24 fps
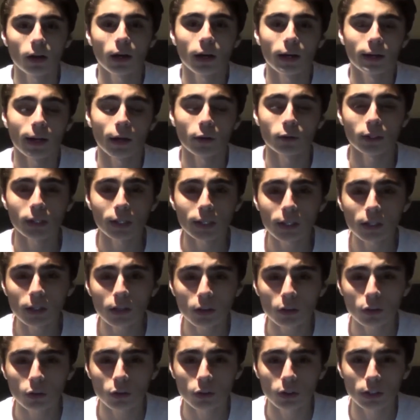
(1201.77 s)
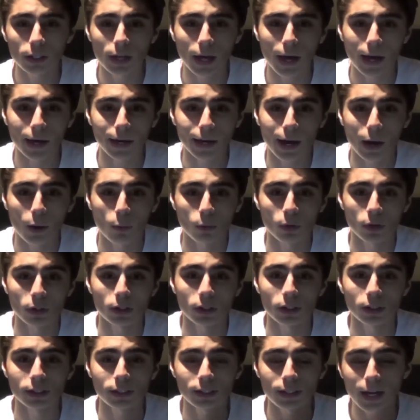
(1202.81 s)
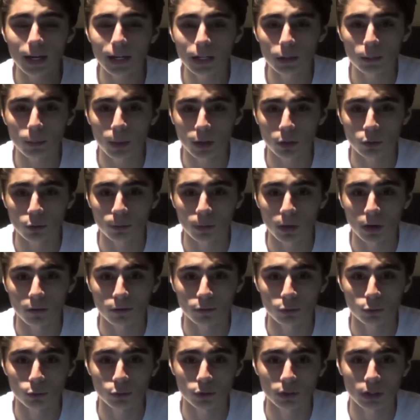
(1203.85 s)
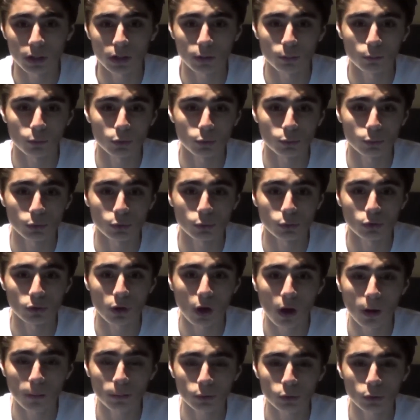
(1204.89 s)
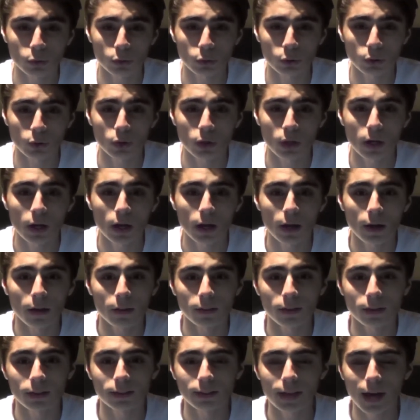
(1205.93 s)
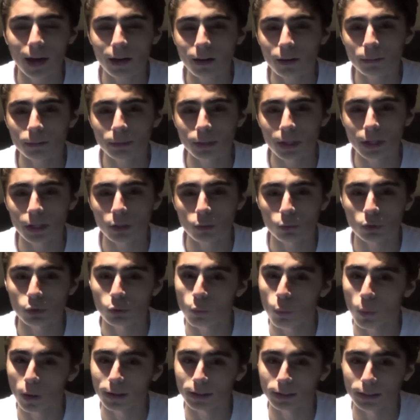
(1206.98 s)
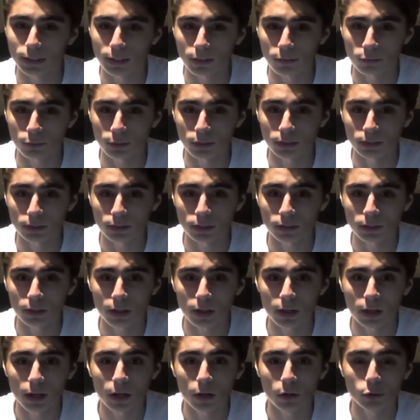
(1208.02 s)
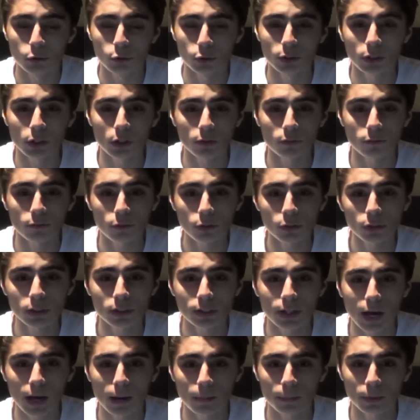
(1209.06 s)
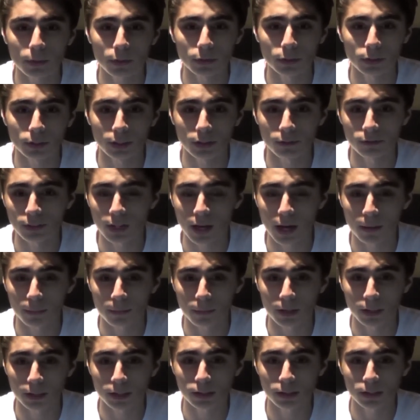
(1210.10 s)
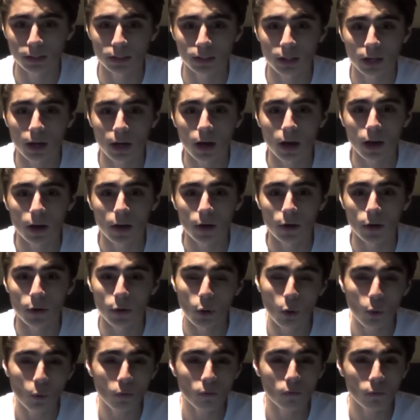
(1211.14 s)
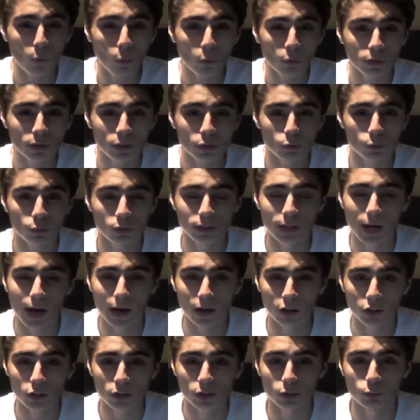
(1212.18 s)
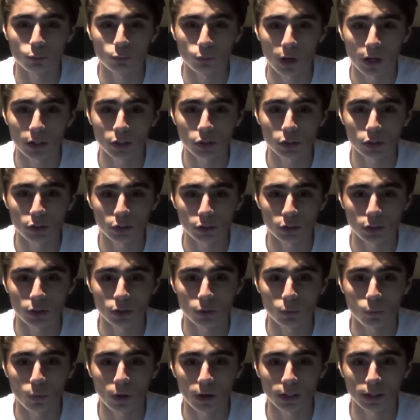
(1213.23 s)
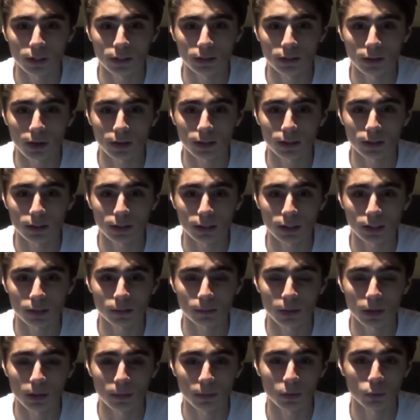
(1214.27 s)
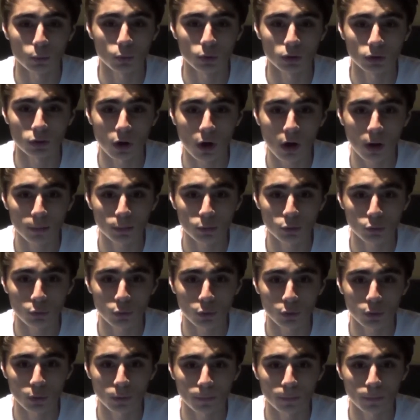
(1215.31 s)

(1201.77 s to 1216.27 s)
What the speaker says: Now, taking a look at our second microbial fuel cell in which we used topsoil, the data obtained was quite different. During our first time period of 10 minutes, no voltage was actually registered when conducting the experiment with topsoil.